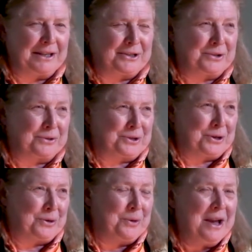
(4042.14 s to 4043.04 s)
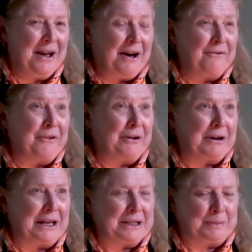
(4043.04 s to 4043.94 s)
surtout of
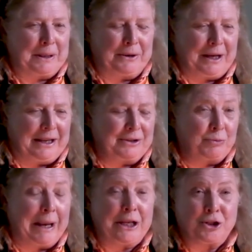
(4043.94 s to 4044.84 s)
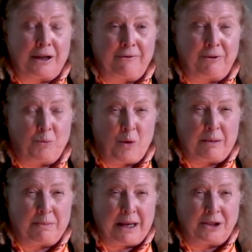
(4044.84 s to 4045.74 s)
various periods, ranging from
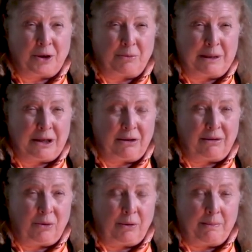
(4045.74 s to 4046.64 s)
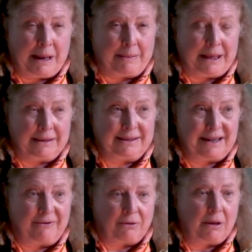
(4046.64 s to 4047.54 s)
one by Thomire, or maybe it's
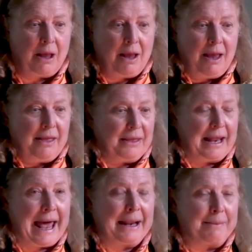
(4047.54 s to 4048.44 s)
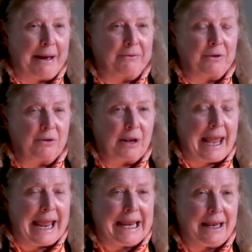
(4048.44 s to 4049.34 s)
several, that had about
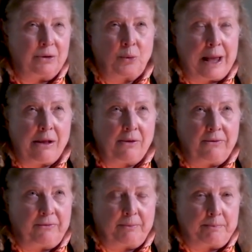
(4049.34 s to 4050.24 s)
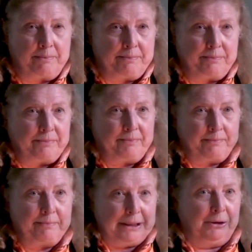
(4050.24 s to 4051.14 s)
eight, 12
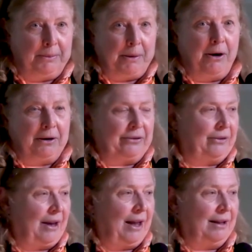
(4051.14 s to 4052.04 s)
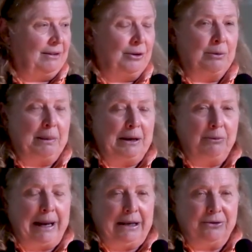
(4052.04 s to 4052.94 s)
mirror parts and could be
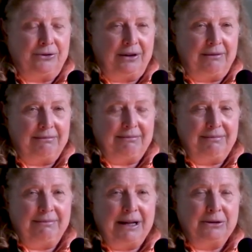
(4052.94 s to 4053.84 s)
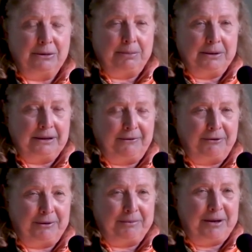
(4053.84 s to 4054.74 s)
arranged in multiple
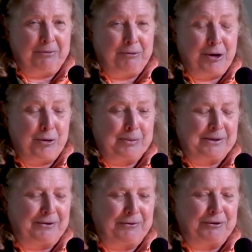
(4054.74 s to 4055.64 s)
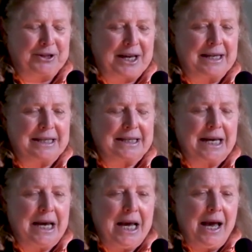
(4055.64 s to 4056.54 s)
different rooms of different sizes.
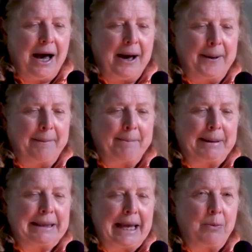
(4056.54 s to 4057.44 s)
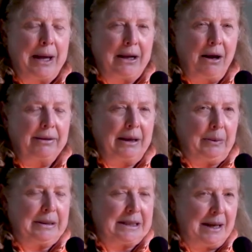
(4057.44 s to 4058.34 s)
Um, but they went on. There
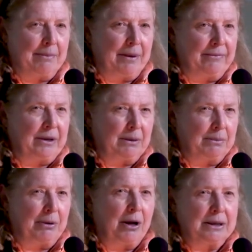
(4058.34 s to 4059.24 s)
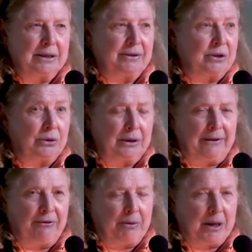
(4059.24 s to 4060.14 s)
were some of gilt bronze, certainly
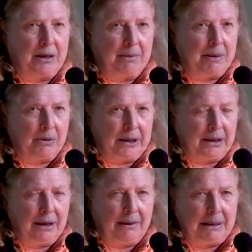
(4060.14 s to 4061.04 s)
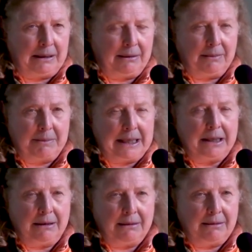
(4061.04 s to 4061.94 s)
from the Napoleon. I mean, the mid
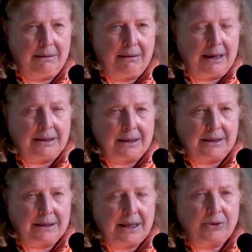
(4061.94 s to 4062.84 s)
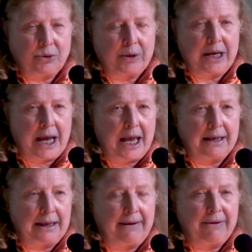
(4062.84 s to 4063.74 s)
19th century
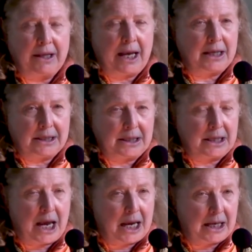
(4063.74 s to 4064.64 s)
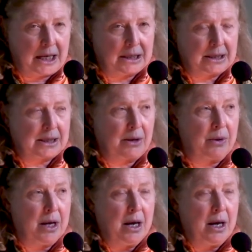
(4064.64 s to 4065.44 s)
and even the 1880s. So